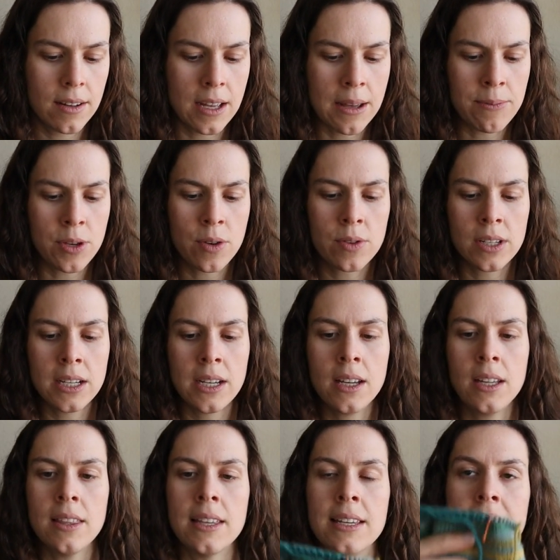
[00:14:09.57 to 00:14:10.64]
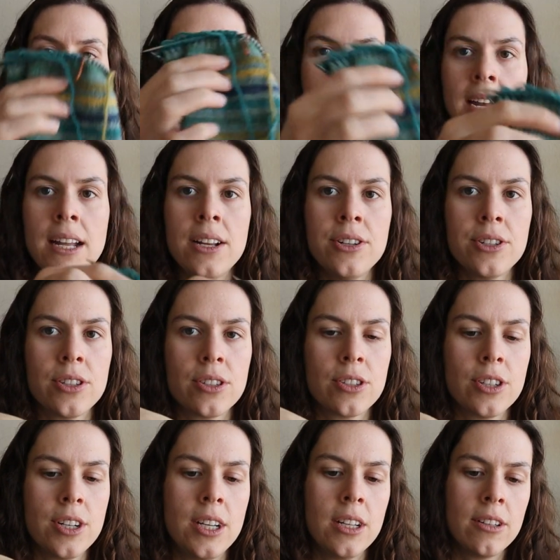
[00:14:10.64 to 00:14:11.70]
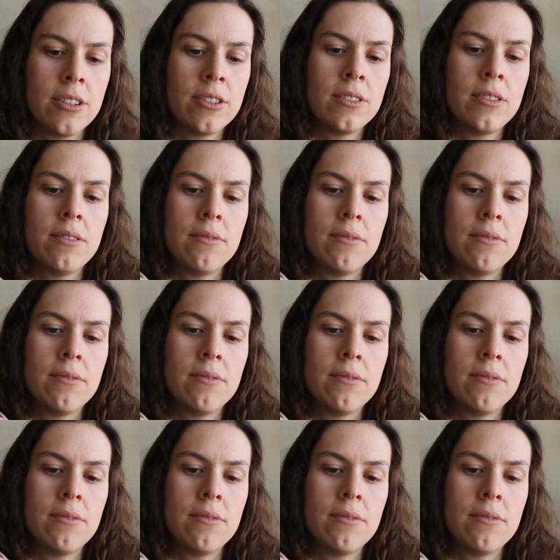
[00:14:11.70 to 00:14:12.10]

am using the 9 inch circular